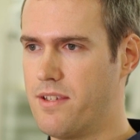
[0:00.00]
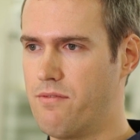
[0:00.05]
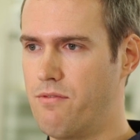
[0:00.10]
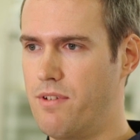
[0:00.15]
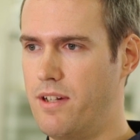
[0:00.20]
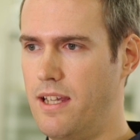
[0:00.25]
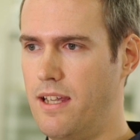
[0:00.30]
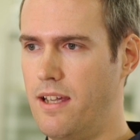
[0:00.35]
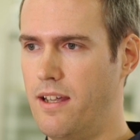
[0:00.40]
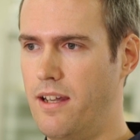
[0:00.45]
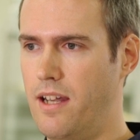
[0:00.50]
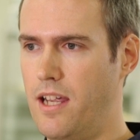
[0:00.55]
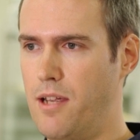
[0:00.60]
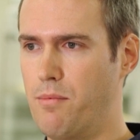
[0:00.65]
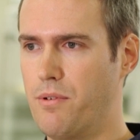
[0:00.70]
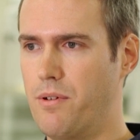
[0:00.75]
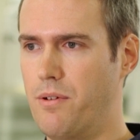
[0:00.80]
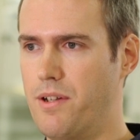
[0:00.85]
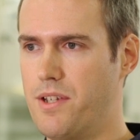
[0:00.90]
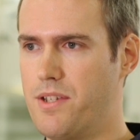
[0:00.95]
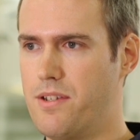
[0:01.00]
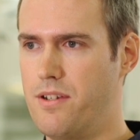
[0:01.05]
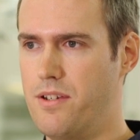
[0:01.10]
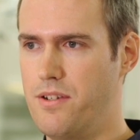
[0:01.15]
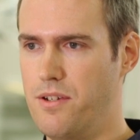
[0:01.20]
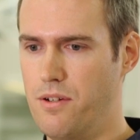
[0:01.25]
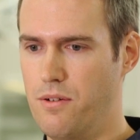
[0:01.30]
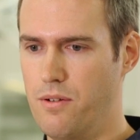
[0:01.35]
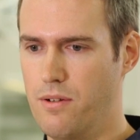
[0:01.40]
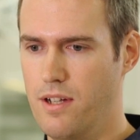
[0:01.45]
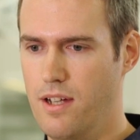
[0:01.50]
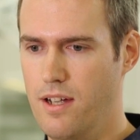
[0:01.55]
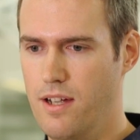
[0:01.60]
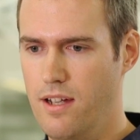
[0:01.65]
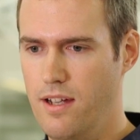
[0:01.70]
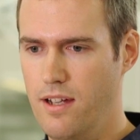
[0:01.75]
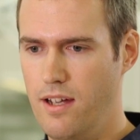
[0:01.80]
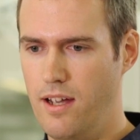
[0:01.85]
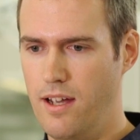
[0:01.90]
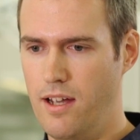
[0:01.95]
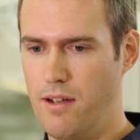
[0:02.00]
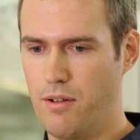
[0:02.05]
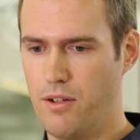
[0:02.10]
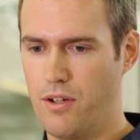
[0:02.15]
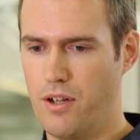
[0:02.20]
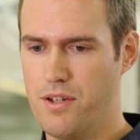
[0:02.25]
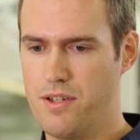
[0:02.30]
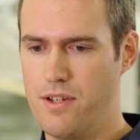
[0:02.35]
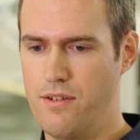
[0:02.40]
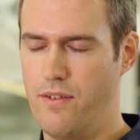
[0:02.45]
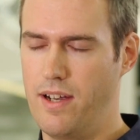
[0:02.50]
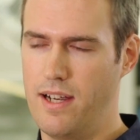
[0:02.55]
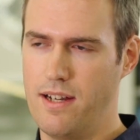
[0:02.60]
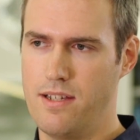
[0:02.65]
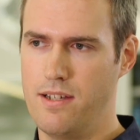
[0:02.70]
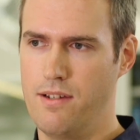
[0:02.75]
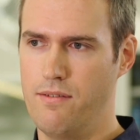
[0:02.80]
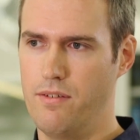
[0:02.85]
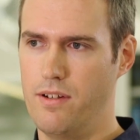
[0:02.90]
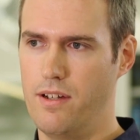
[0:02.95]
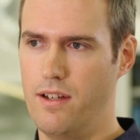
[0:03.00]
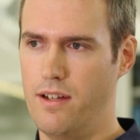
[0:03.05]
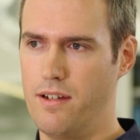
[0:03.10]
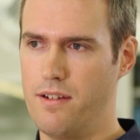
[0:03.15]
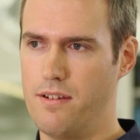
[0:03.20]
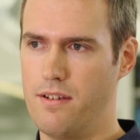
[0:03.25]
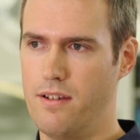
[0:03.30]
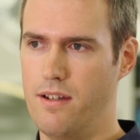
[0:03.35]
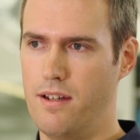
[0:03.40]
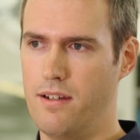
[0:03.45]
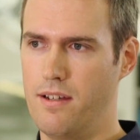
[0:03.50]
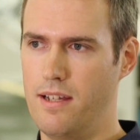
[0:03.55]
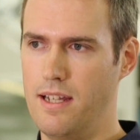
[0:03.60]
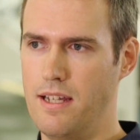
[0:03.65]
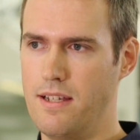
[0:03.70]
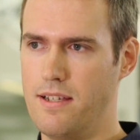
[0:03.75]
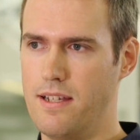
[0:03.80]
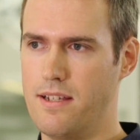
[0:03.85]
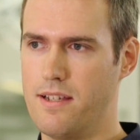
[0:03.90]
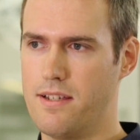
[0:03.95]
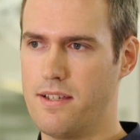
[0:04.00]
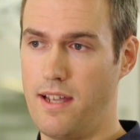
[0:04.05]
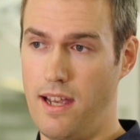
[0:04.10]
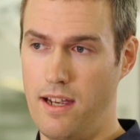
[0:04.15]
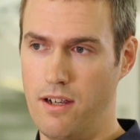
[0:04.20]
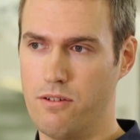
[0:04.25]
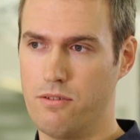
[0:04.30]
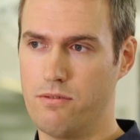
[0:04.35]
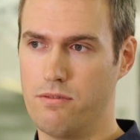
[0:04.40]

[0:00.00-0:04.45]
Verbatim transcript: really enable us to do uh, cost-effective and, and easy-to-scale